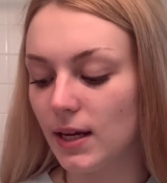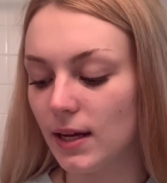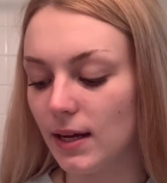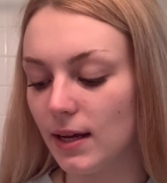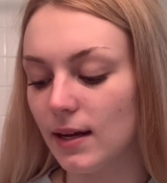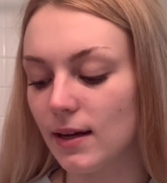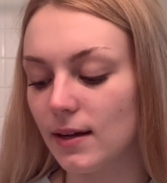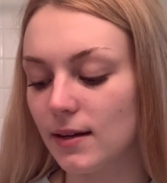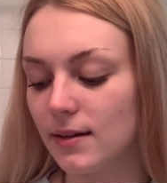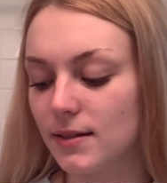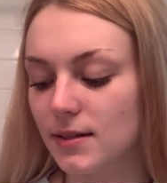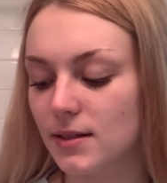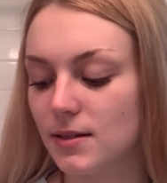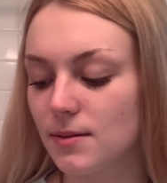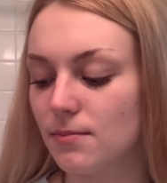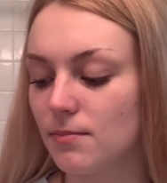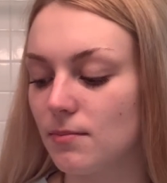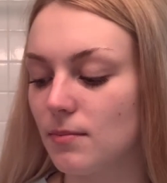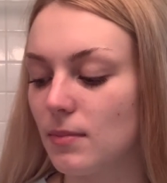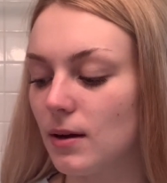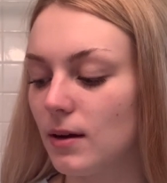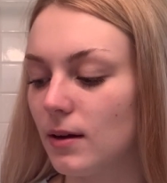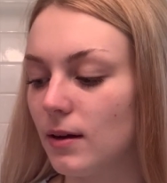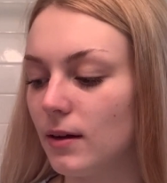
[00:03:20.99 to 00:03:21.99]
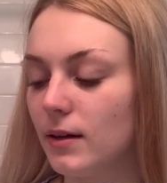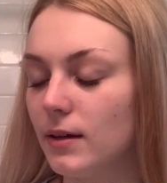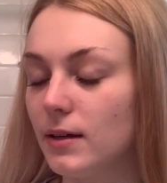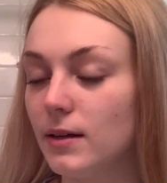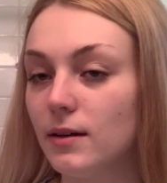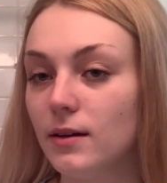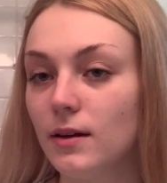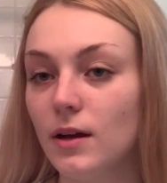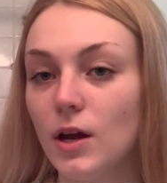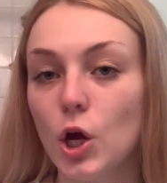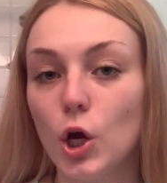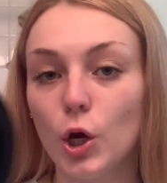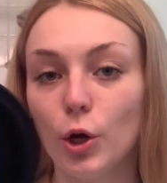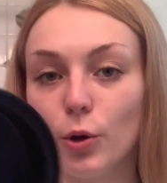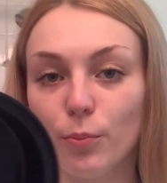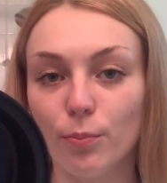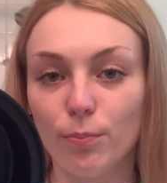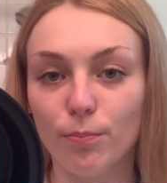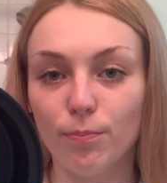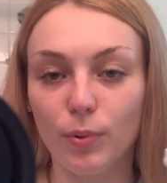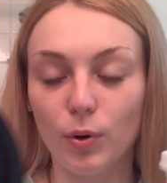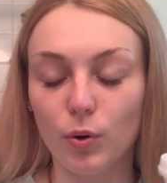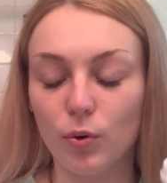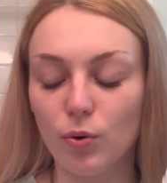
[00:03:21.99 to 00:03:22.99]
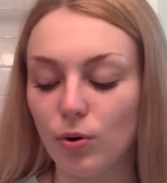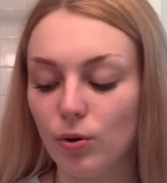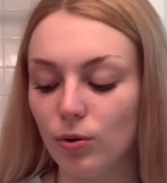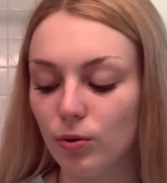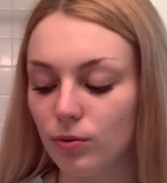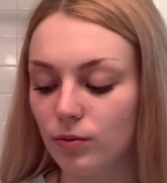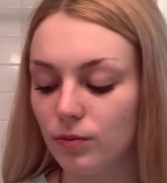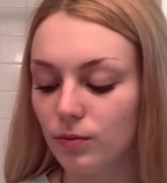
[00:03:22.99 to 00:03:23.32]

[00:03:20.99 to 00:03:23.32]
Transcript: and my bowl.